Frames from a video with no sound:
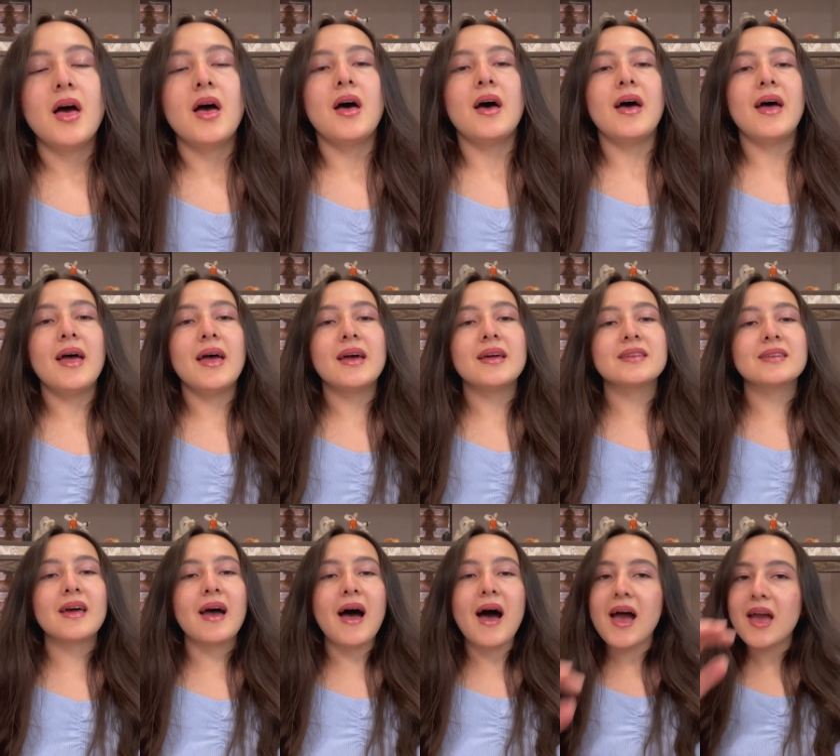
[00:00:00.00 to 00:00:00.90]
And
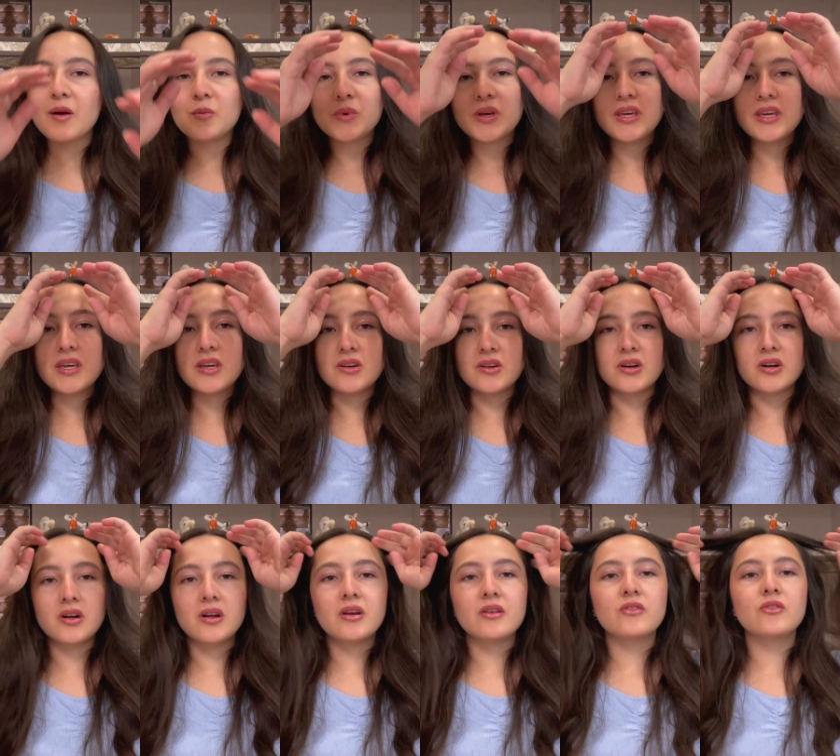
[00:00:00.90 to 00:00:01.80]
I am
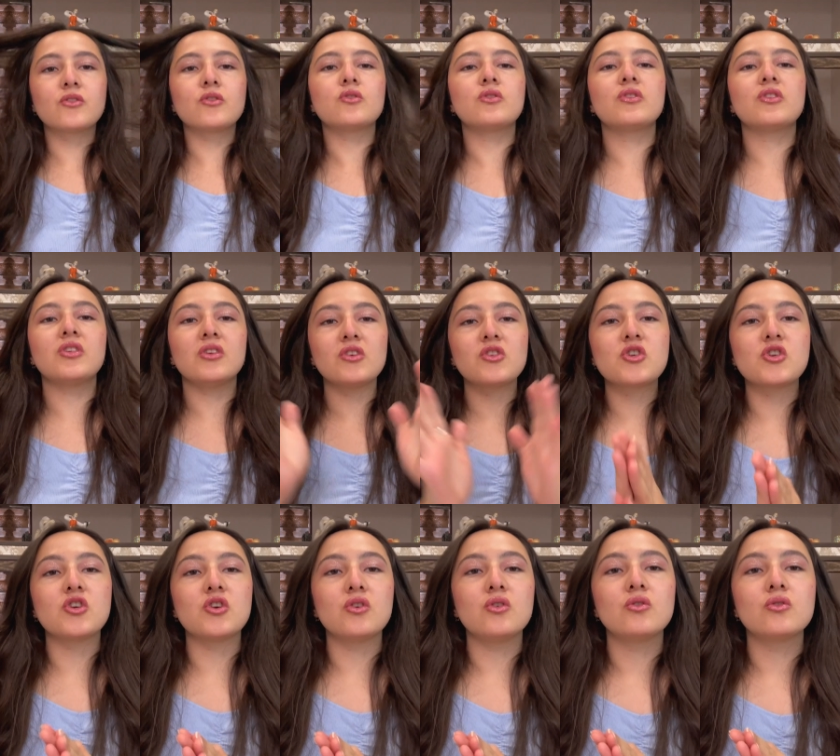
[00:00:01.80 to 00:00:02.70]
here to
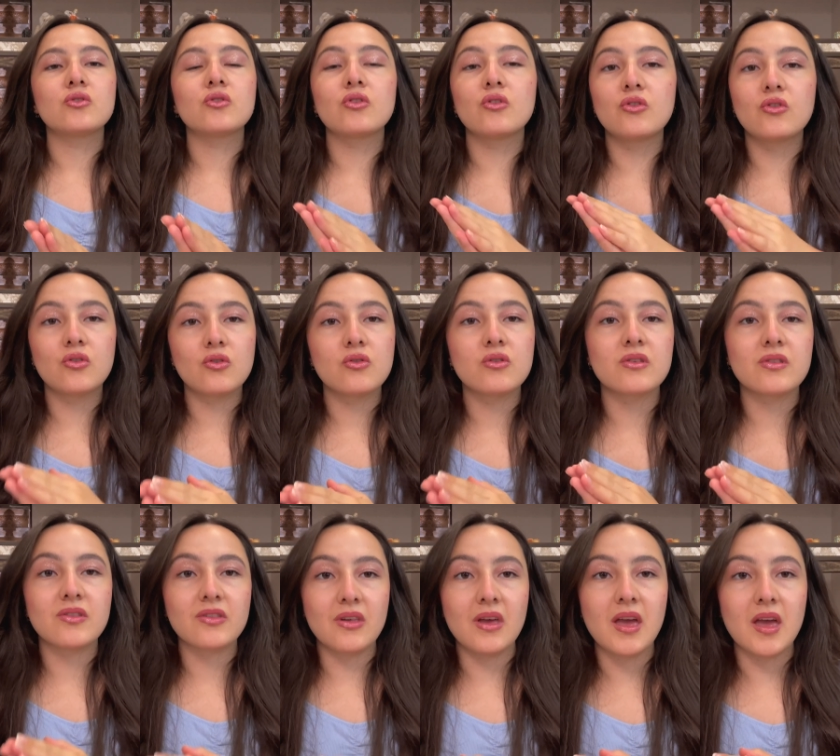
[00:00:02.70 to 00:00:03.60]
teach you to do the
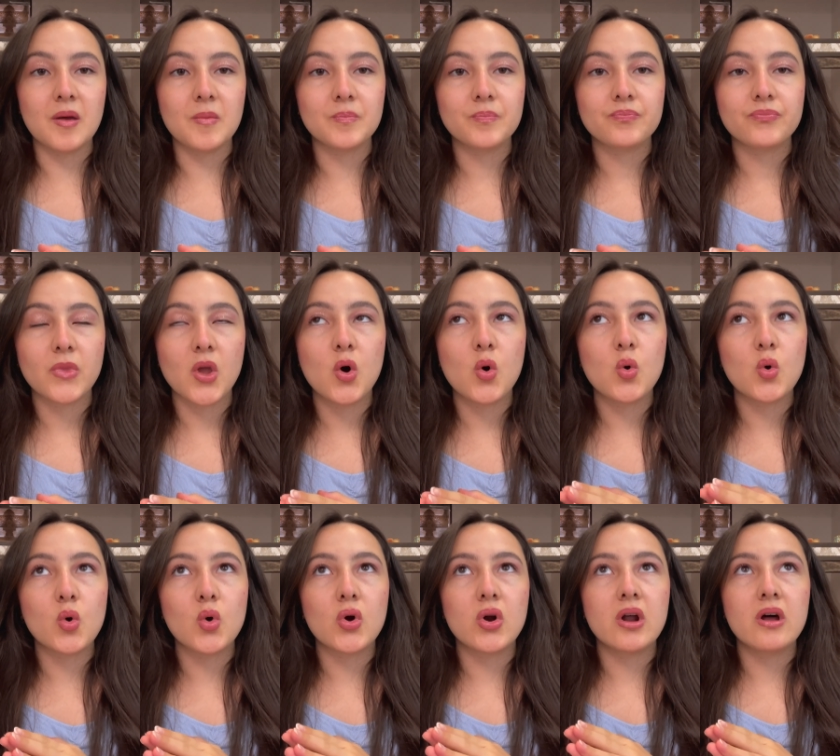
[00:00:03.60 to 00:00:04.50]
same,
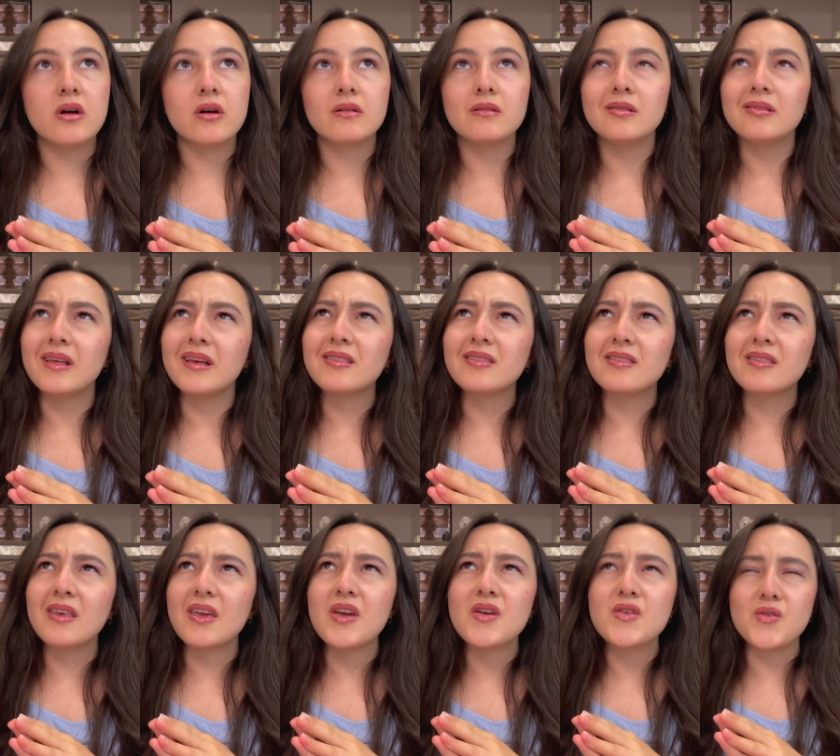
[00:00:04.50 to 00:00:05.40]
or let's
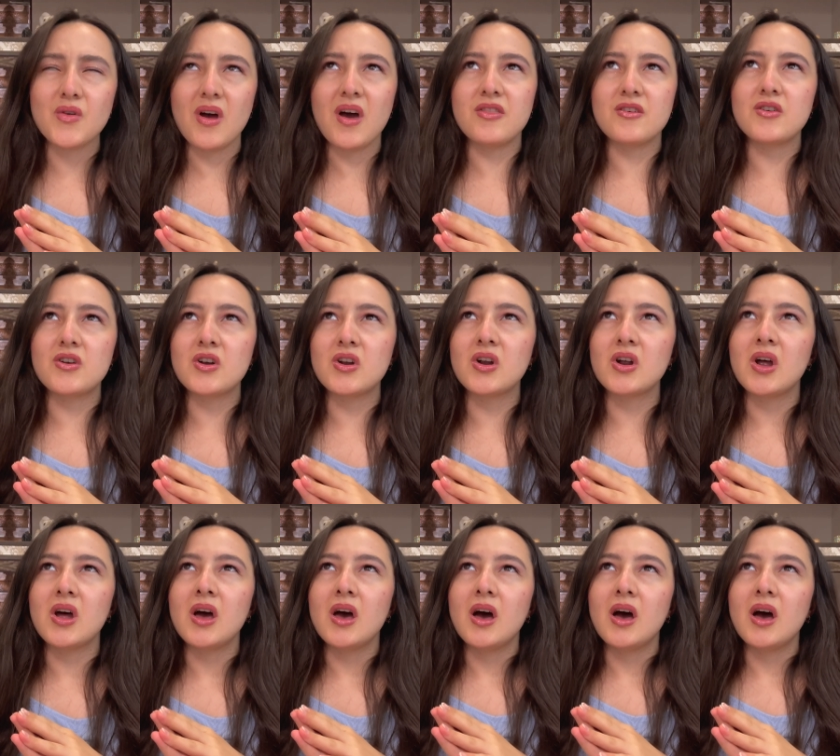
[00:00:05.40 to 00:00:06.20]
say rather